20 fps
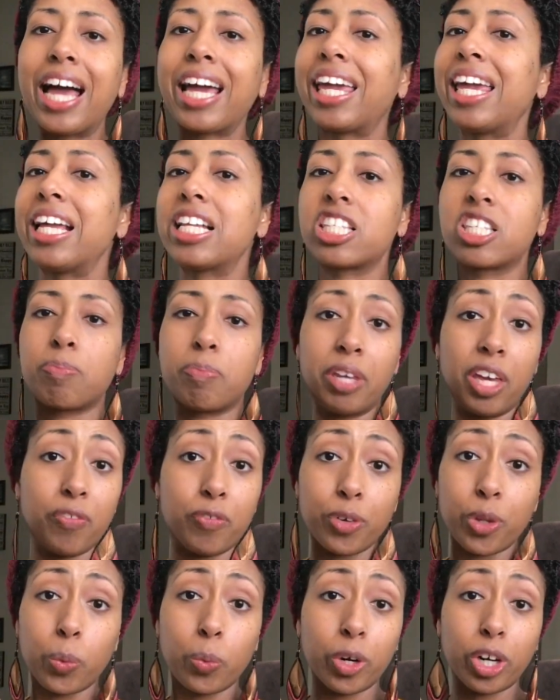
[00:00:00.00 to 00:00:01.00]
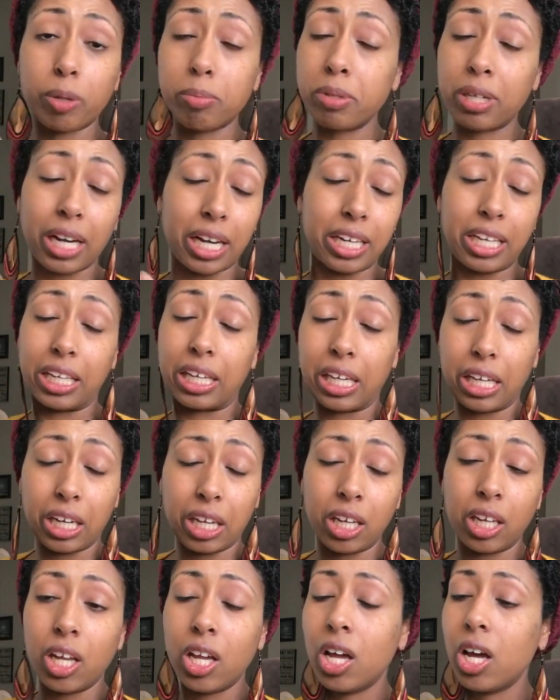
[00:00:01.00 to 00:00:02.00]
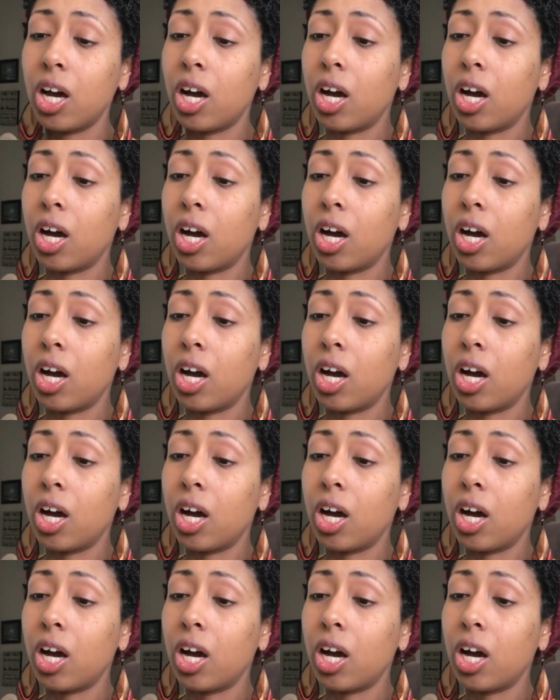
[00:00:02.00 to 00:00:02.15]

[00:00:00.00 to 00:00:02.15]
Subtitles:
I can't speak for the workbook. I didn't get it.